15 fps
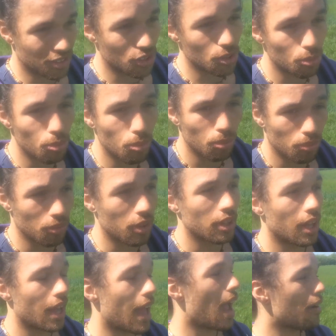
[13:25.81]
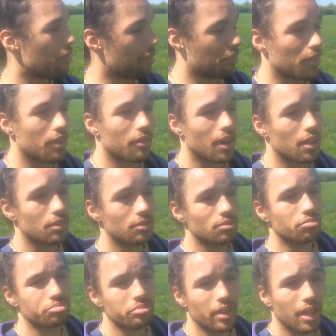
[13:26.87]
you, everything
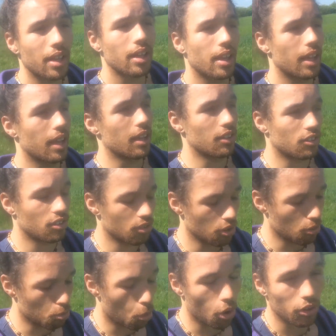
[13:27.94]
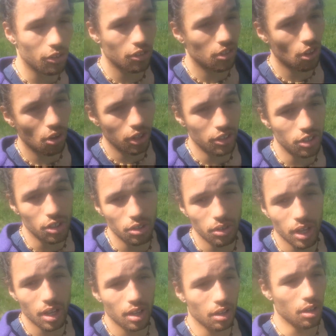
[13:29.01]
around is one solid
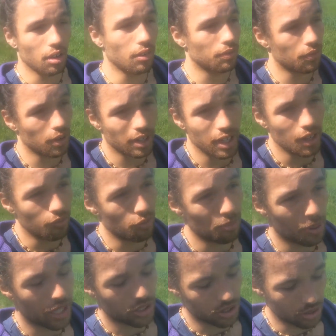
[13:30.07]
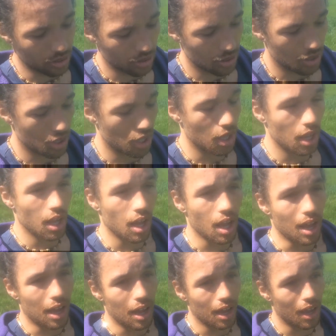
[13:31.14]
unit of fucking information.
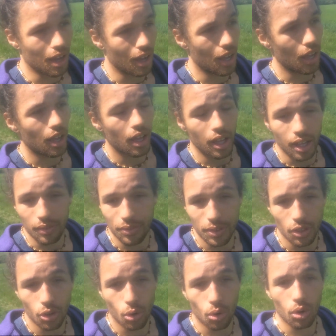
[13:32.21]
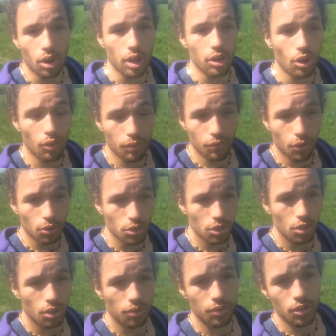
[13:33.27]
If you're not fucked
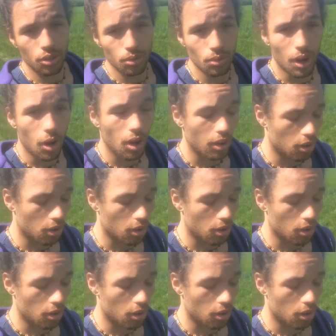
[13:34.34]
enough to